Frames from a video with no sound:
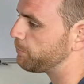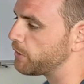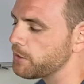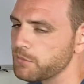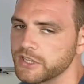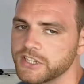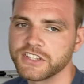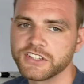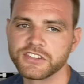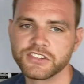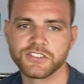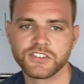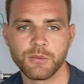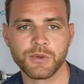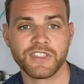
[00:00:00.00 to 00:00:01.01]
Pretty much this
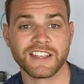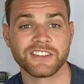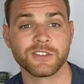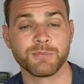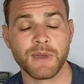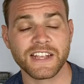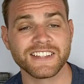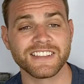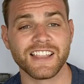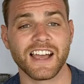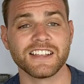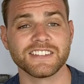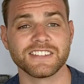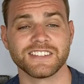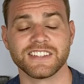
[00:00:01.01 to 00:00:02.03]
is someone that
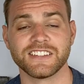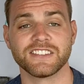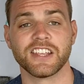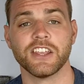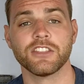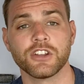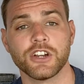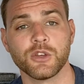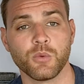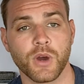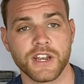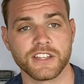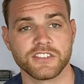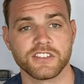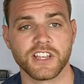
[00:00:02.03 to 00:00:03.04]
specializes in
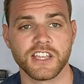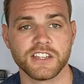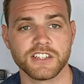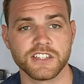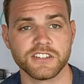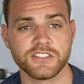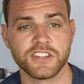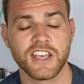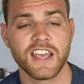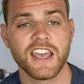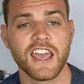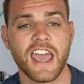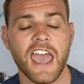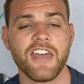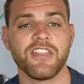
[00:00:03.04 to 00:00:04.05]
1031 exchanges,
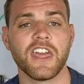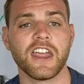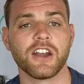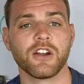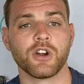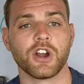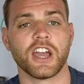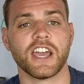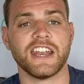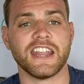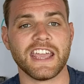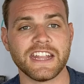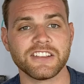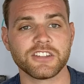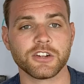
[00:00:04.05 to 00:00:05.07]
and they're an
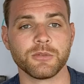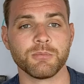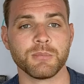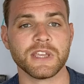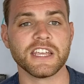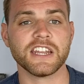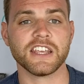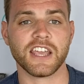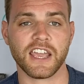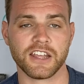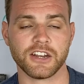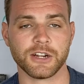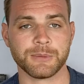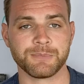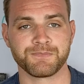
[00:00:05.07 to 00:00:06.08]

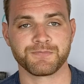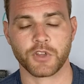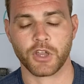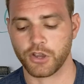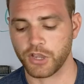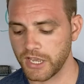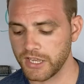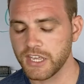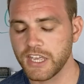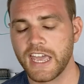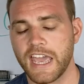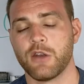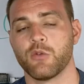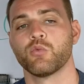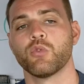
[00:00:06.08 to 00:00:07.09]
intermediator, okay?
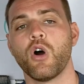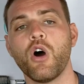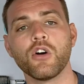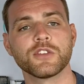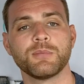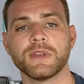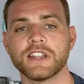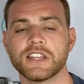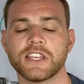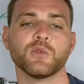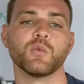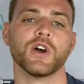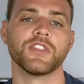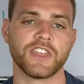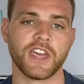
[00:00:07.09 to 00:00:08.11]
And ultimately
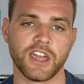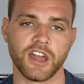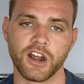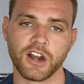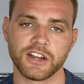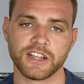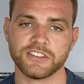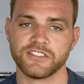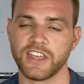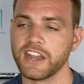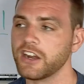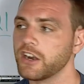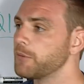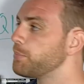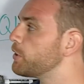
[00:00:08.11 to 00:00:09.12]
what they are is they are a